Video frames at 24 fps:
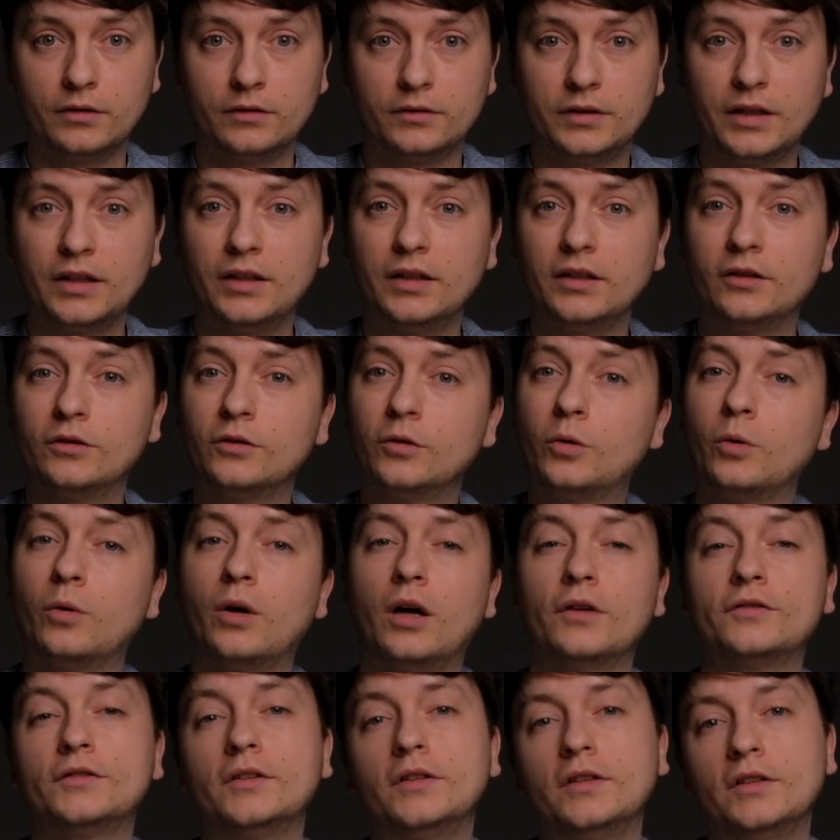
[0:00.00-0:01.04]
they could go
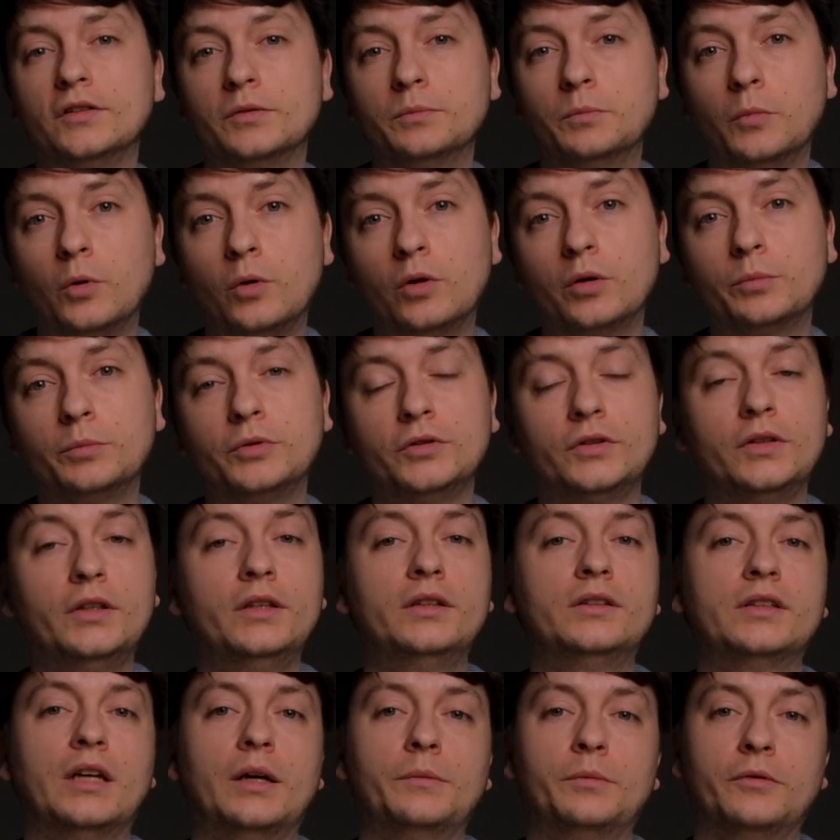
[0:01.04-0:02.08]
after these more
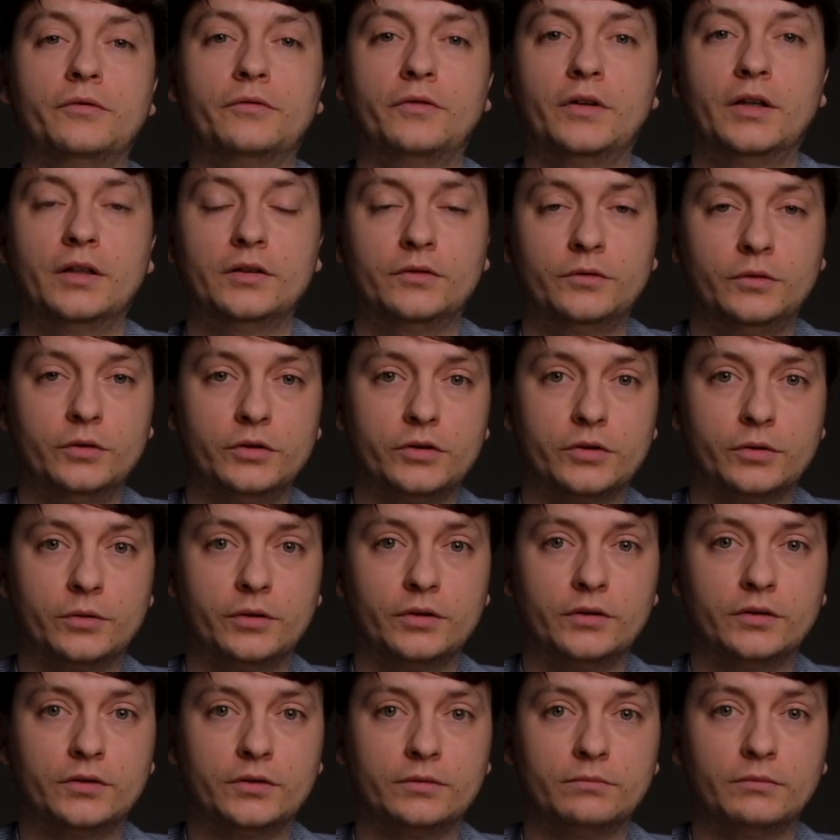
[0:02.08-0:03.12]
boutique type of fast food
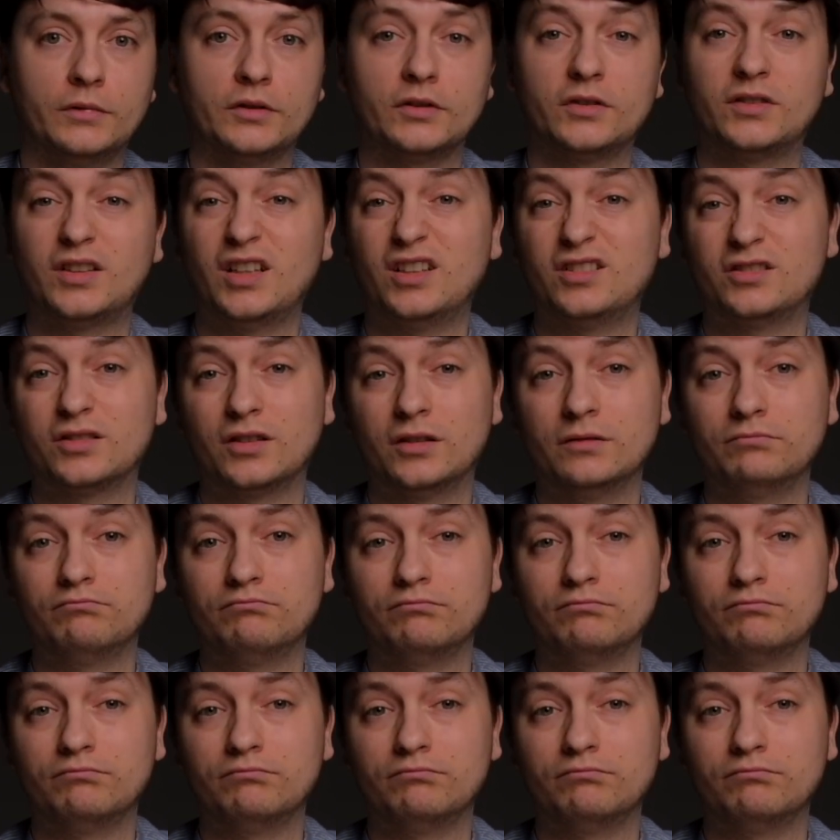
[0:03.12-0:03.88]
joints as a test run